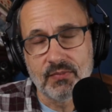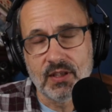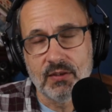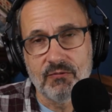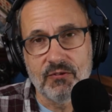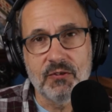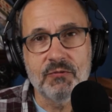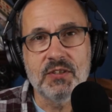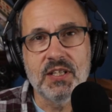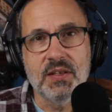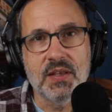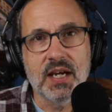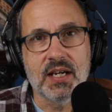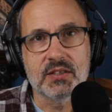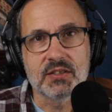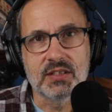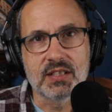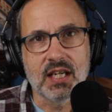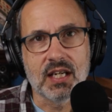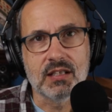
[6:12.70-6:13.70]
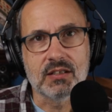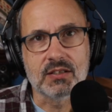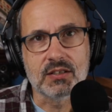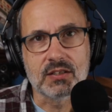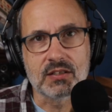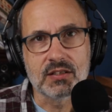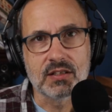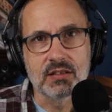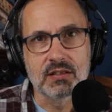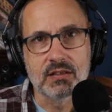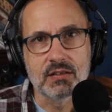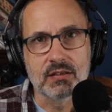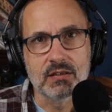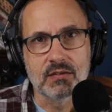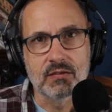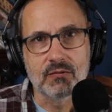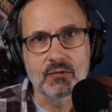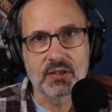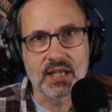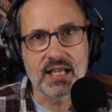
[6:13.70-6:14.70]
$50,000
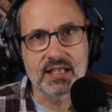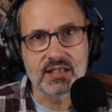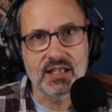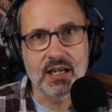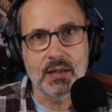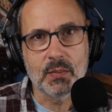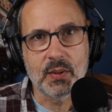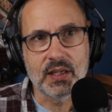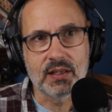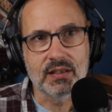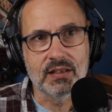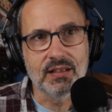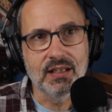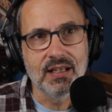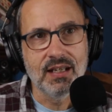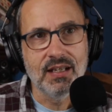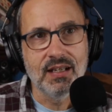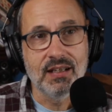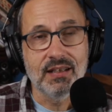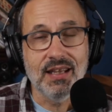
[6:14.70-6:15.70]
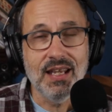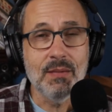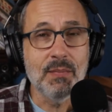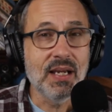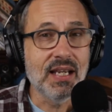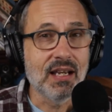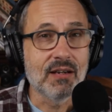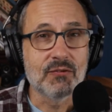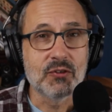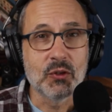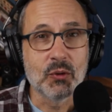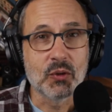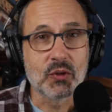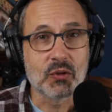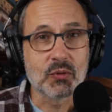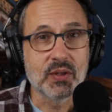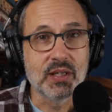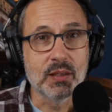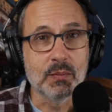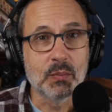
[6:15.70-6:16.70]
for that time period, they may have 2 or
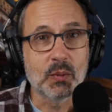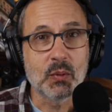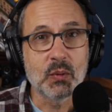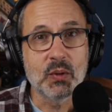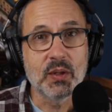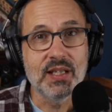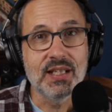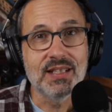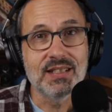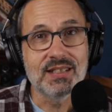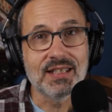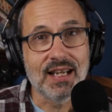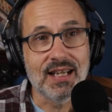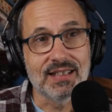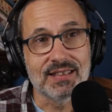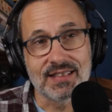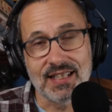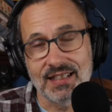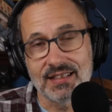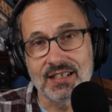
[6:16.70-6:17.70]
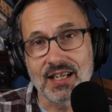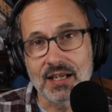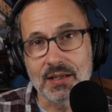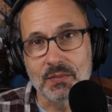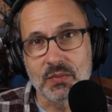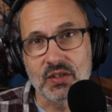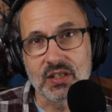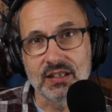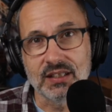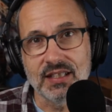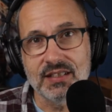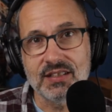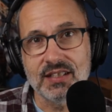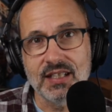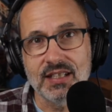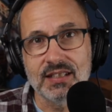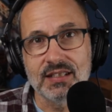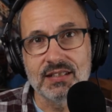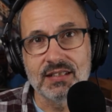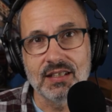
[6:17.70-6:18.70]
3 employees and 10 times the
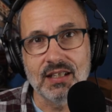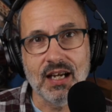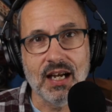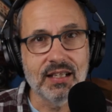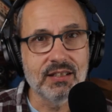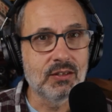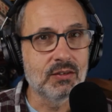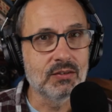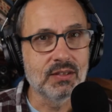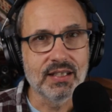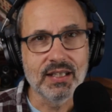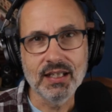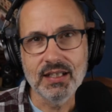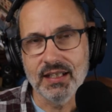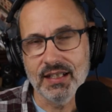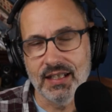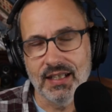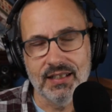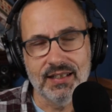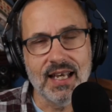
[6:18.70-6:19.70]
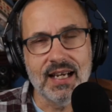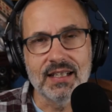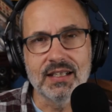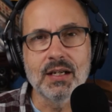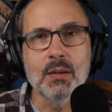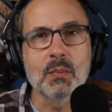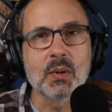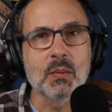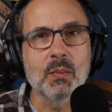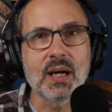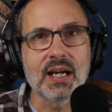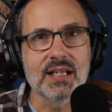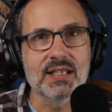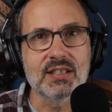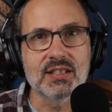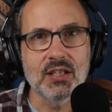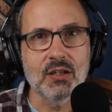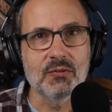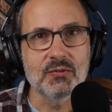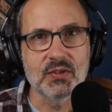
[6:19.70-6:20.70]
listings. That number by
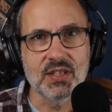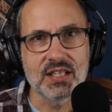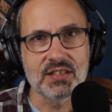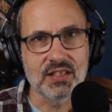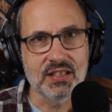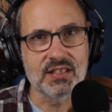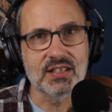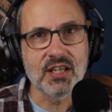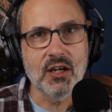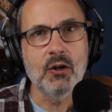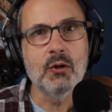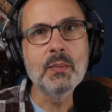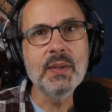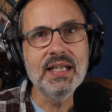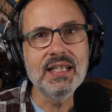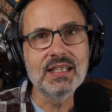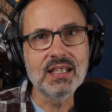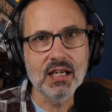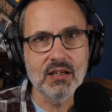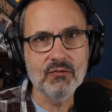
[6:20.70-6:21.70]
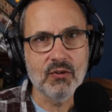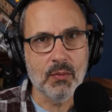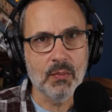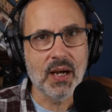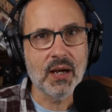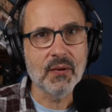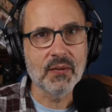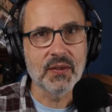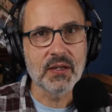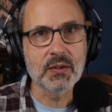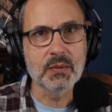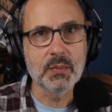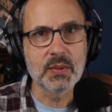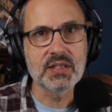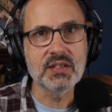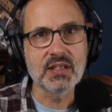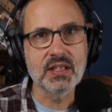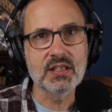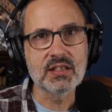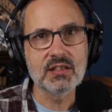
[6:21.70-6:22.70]
itself doesn't tell me enough about their
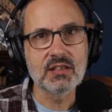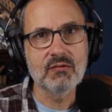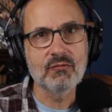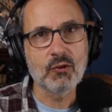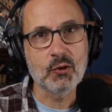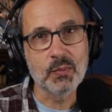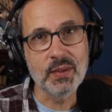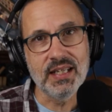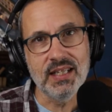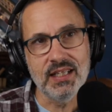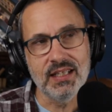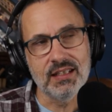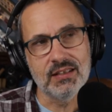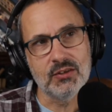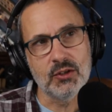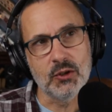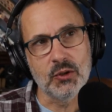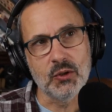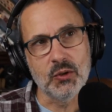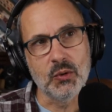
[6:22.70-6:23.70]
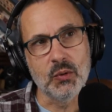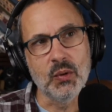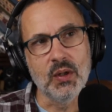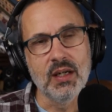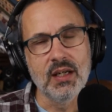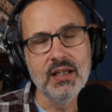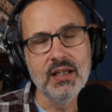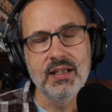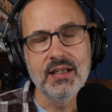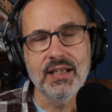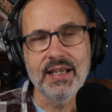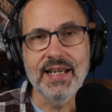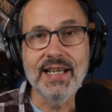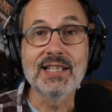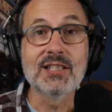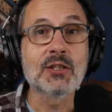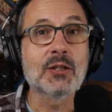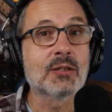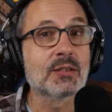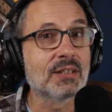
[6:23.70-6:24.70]
business for me to
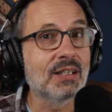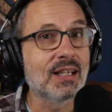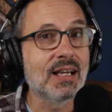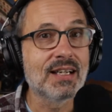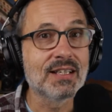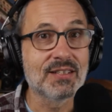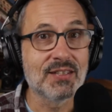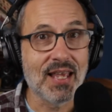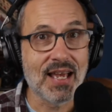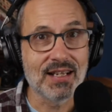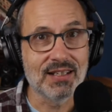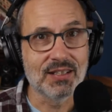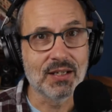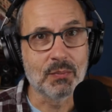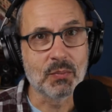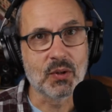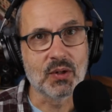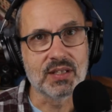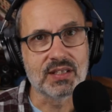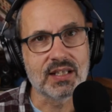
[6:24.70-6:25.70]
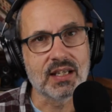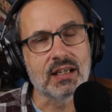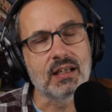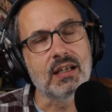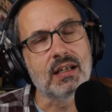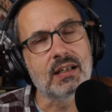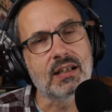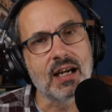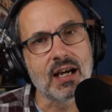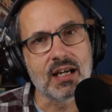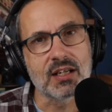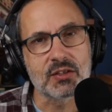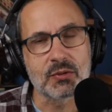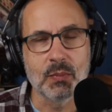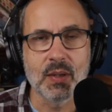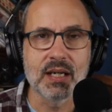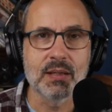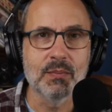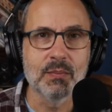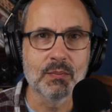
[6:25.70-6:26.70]
internalize that number and say, oh gosh,
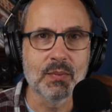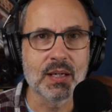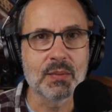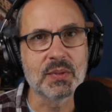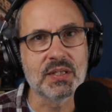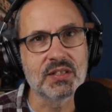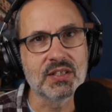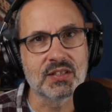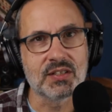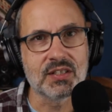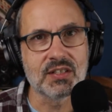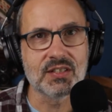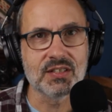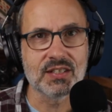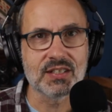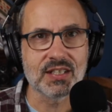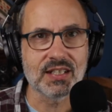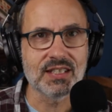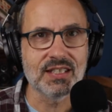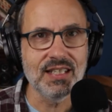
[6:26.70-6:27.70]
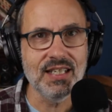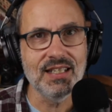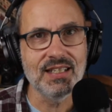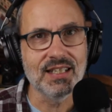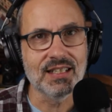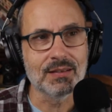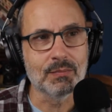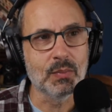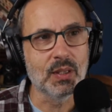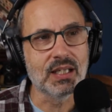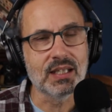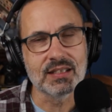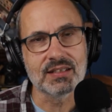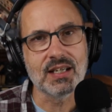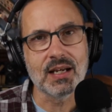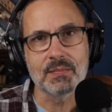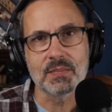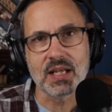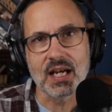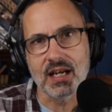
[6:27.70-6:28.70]
my business isn't succeeding because
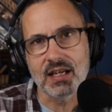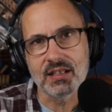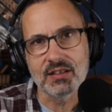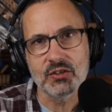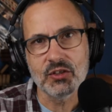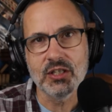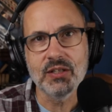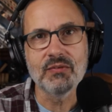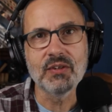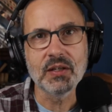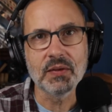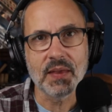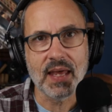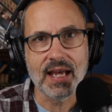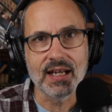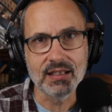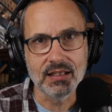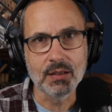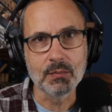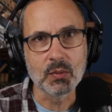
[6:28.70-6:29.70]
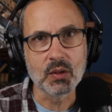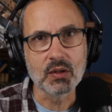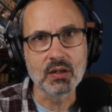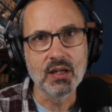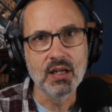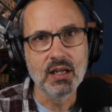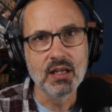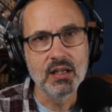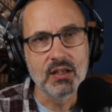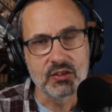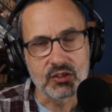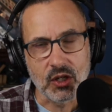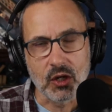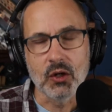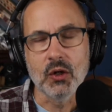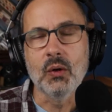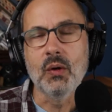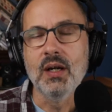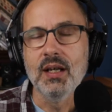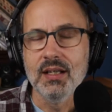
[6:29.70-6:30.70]
I'm not achieving that number.
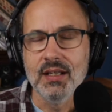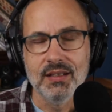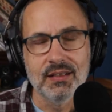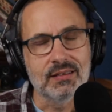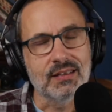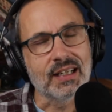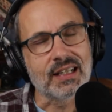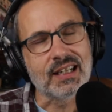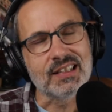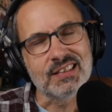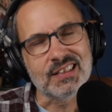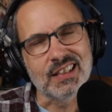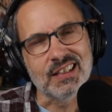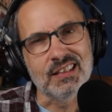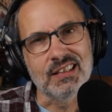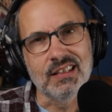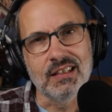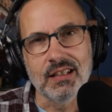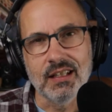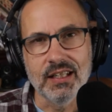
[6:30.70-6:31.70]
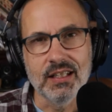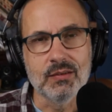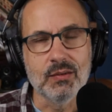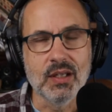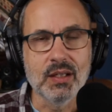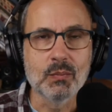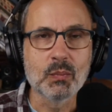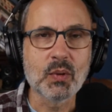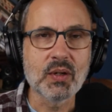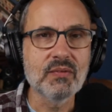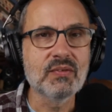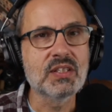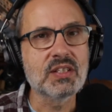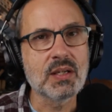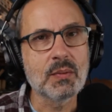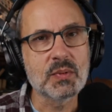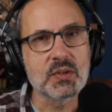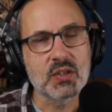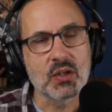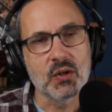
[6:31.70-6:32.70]
So like I said in previous
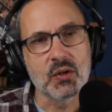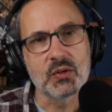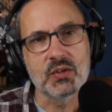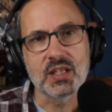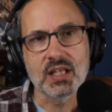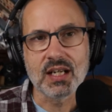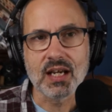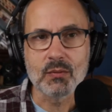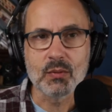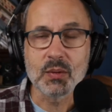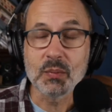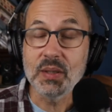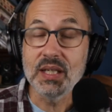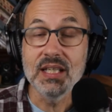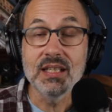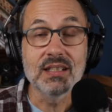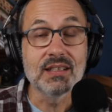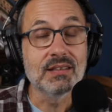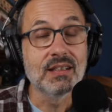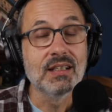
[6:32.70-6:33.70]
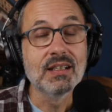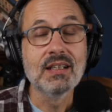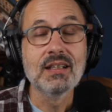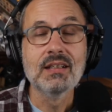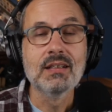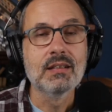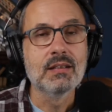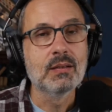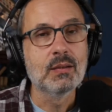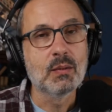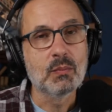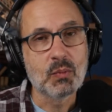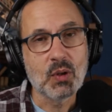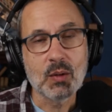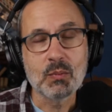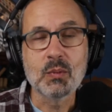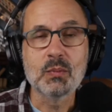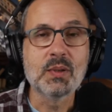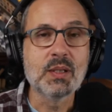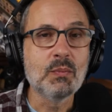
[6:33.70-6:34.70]
episodes, and I repeat
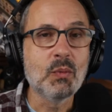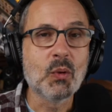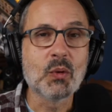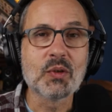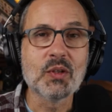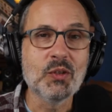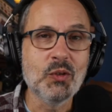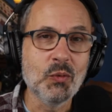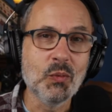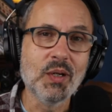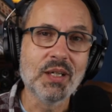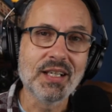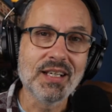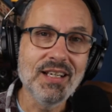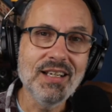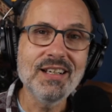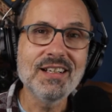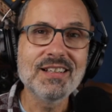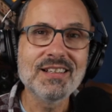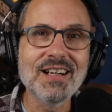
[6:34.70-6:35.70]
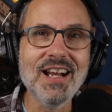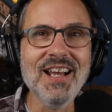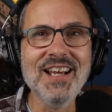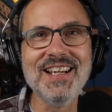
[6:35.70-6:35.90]
probably more than you want to hear,